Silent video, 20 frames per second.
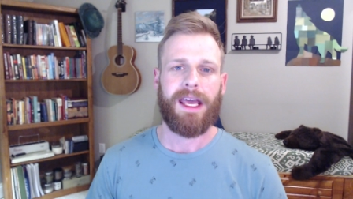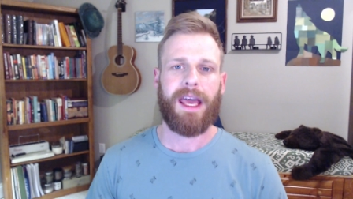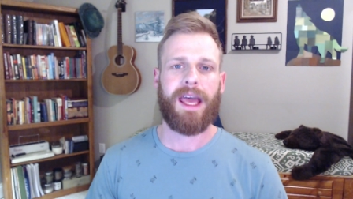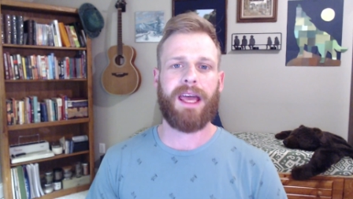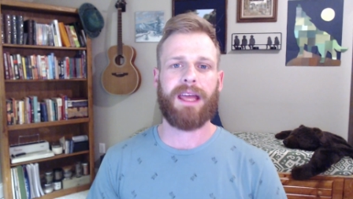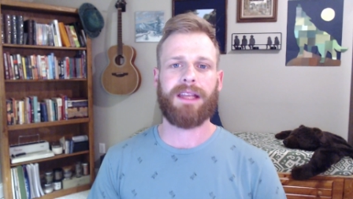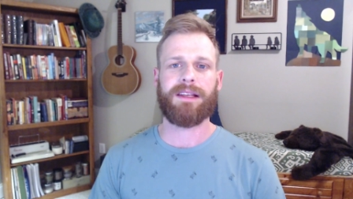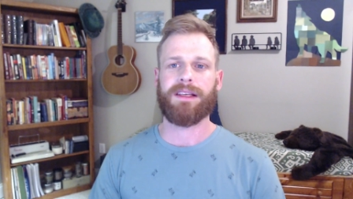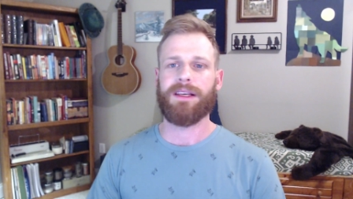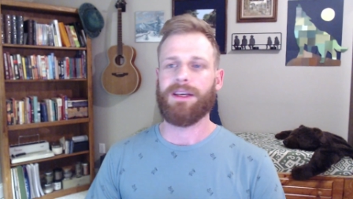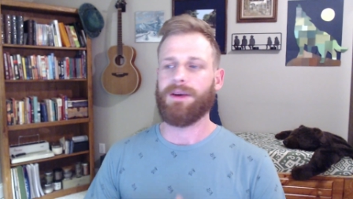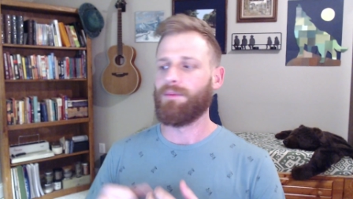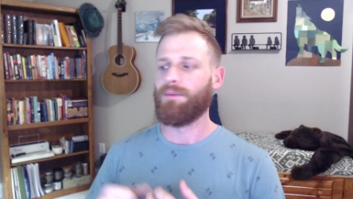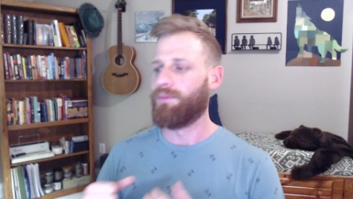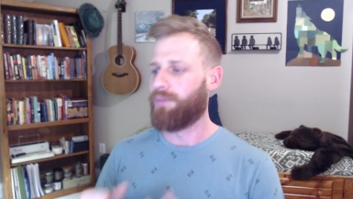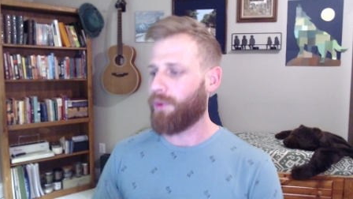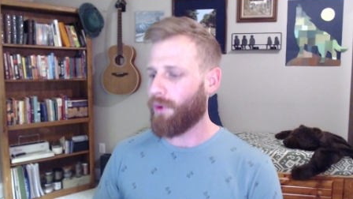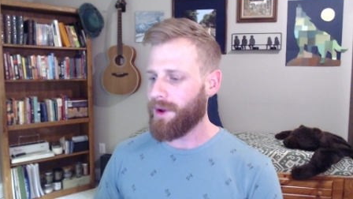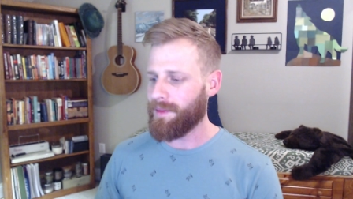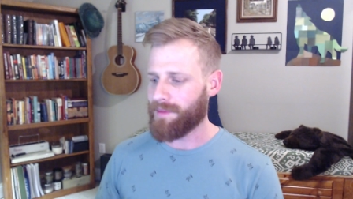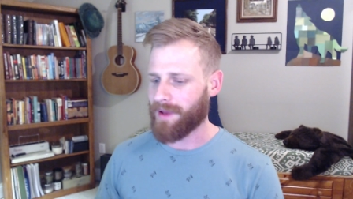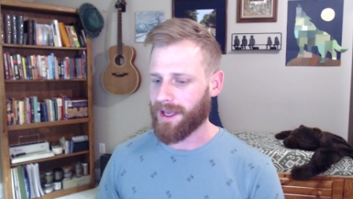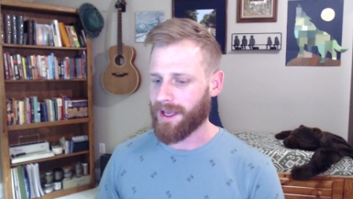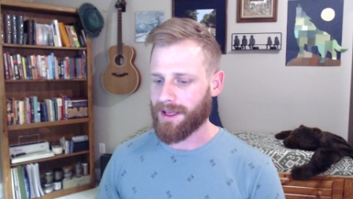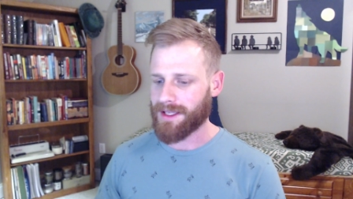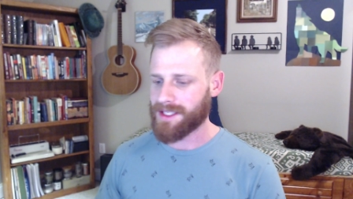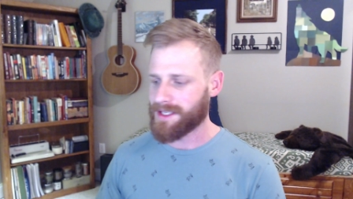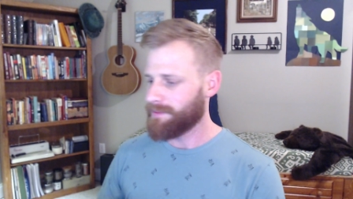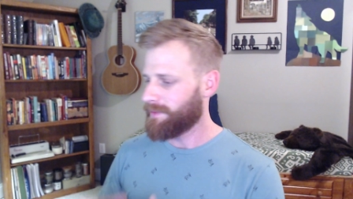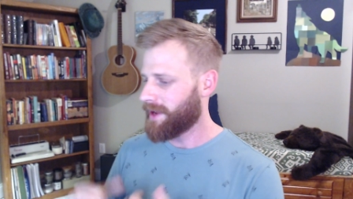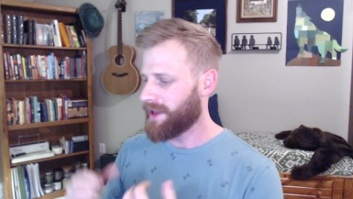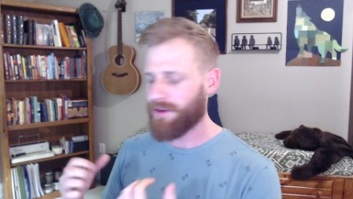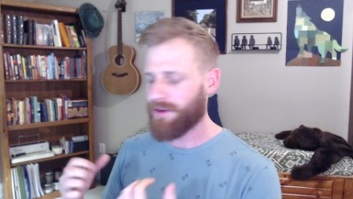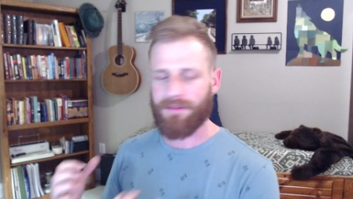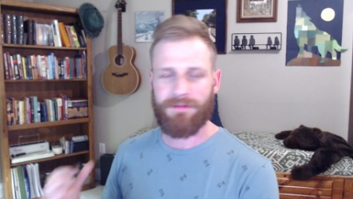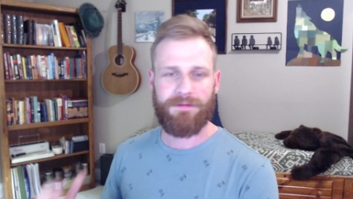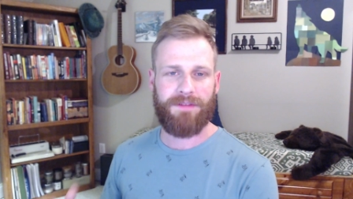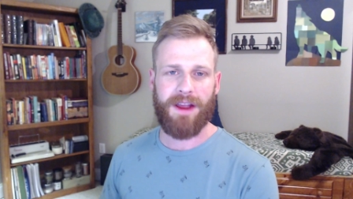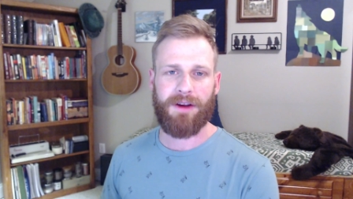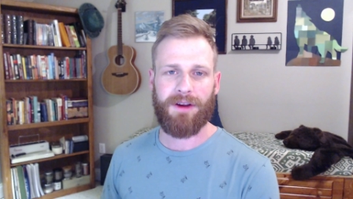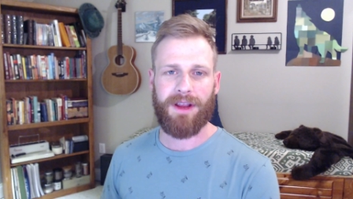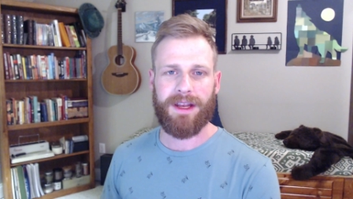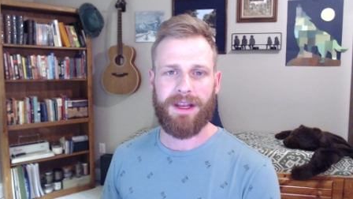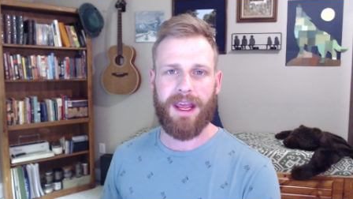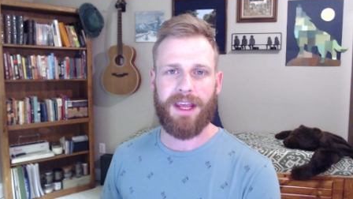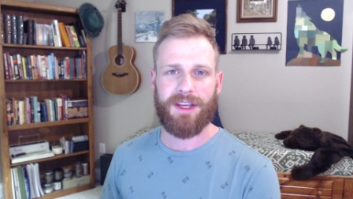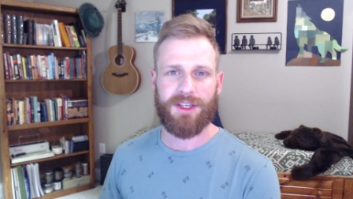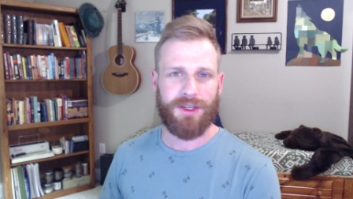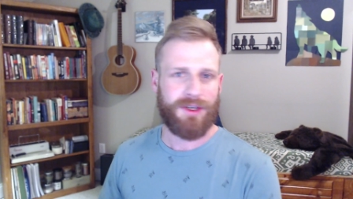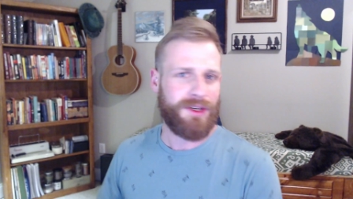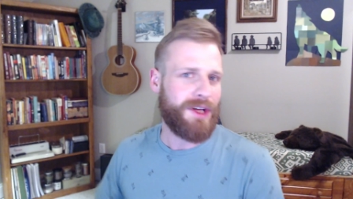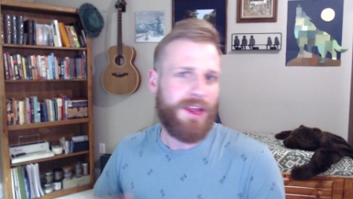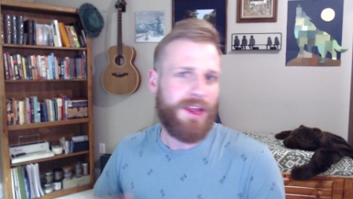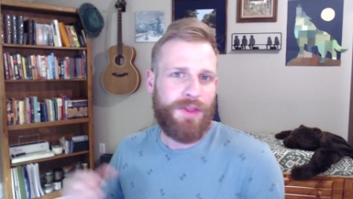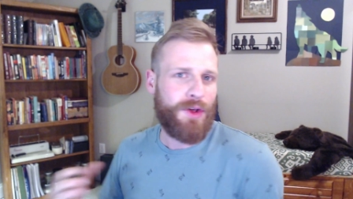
and boy bands, by their very nature,